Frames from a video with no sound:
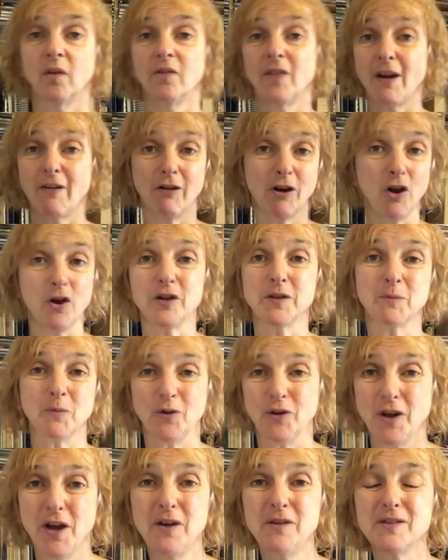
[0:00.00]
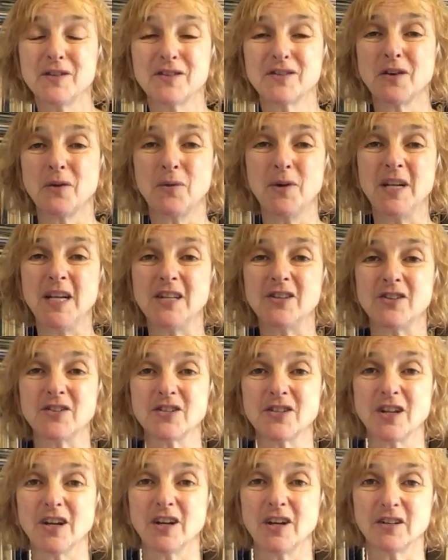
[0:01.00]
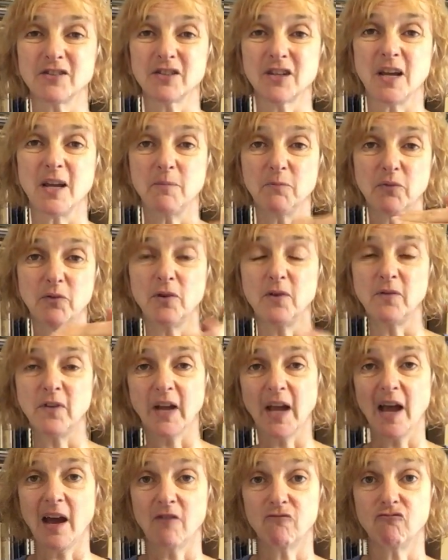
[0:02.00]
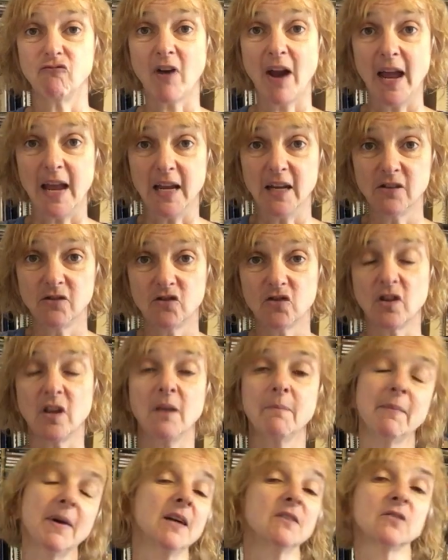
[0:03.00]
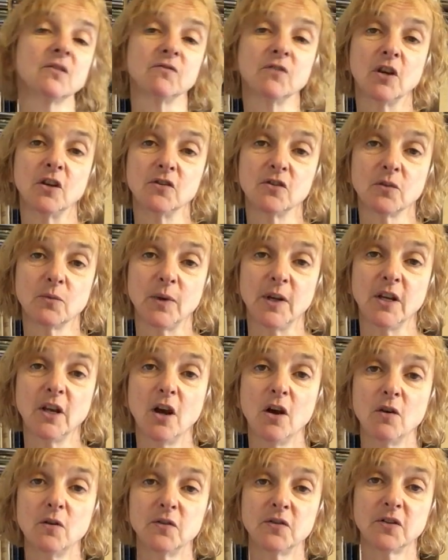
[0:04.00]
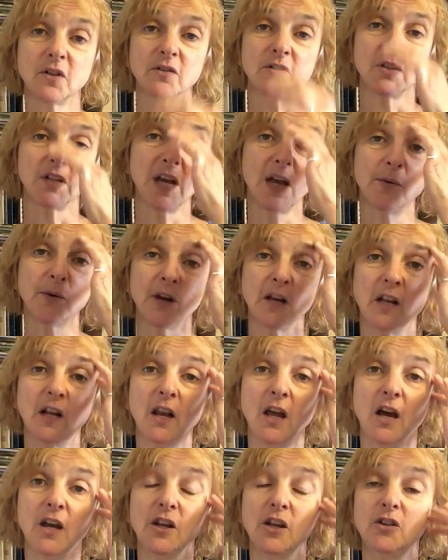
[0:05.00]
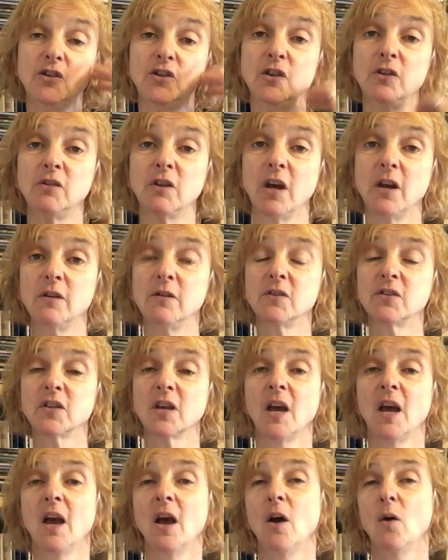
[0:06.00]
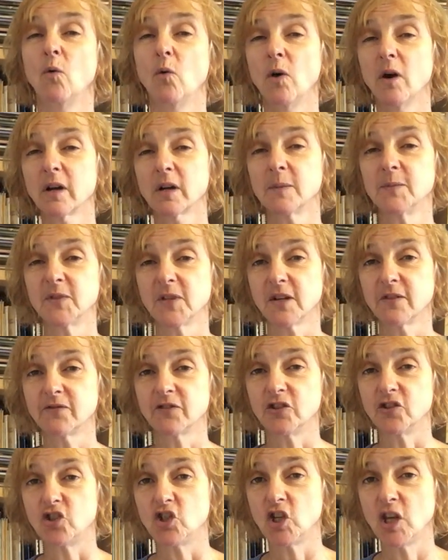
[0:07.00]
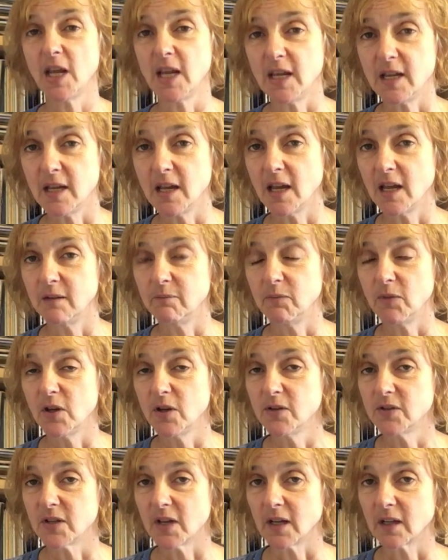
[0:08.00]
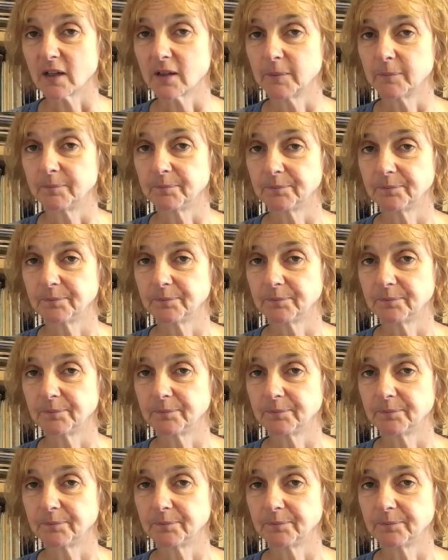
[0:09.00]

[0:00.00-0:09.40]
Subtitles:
there are loads more notes, so we need to start improving our range, the amount of notes that we know. So today we're going to learn a new note. What comes after G in music?